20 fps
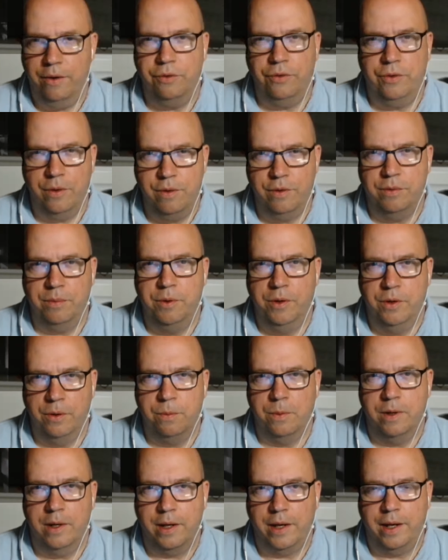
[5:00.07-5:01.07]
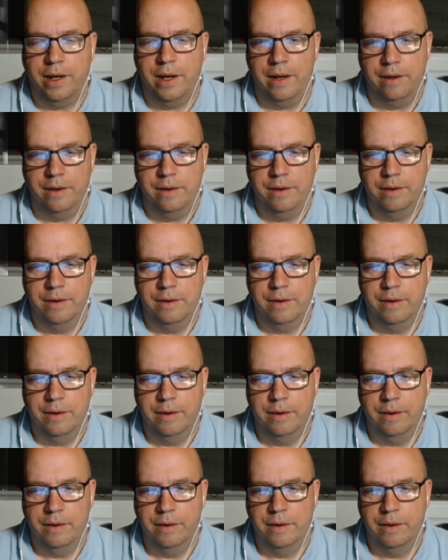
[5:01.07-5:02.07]
doing some good work here.
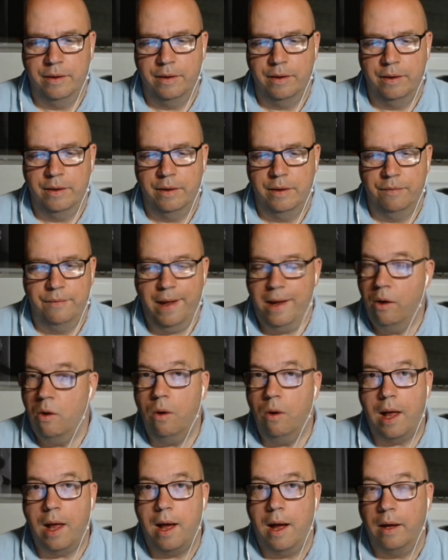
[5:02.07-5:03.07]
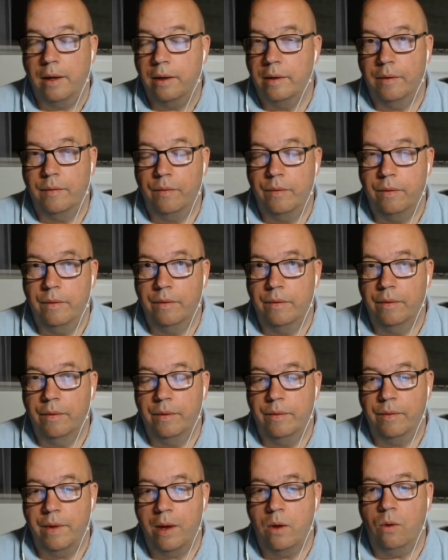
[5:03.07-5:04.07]
They all are.
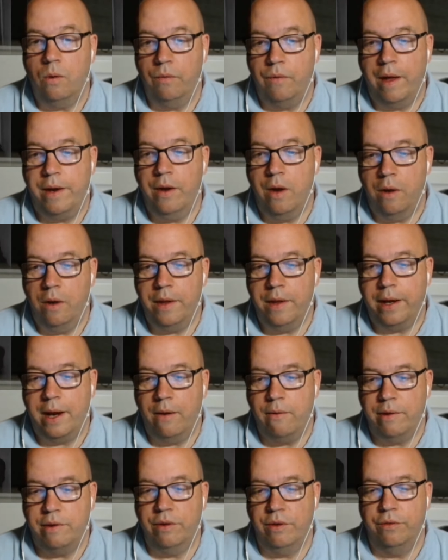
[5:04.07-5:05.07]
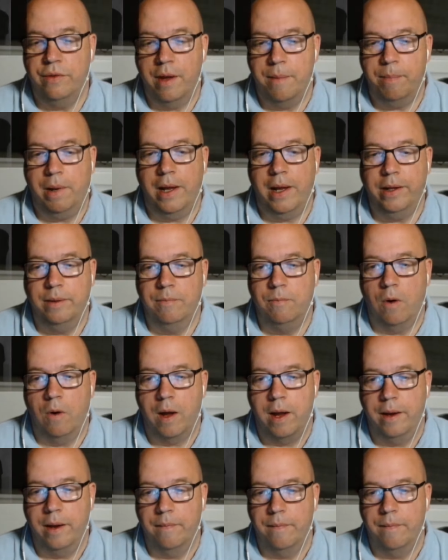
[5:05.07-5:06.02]
They know their characters and they're playing them right.